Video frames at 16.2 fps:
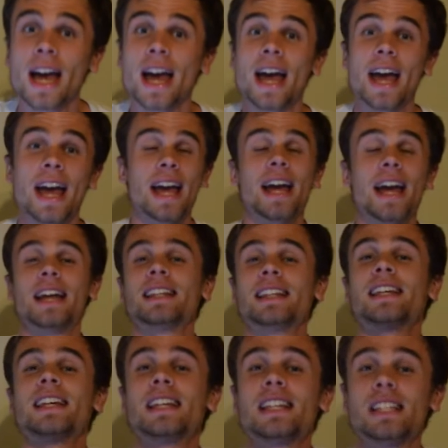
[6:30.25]
and
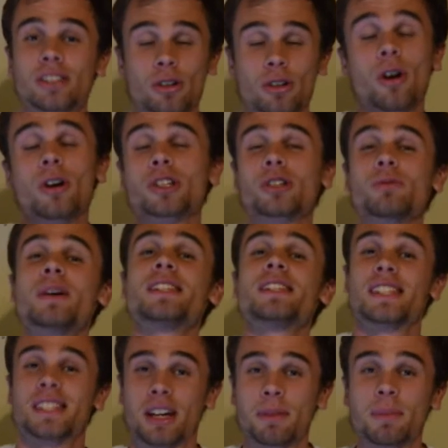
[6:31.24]
so Carson Wentz
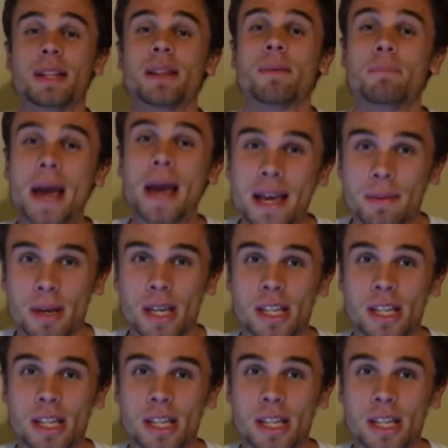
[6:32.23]
is gonna be the baby.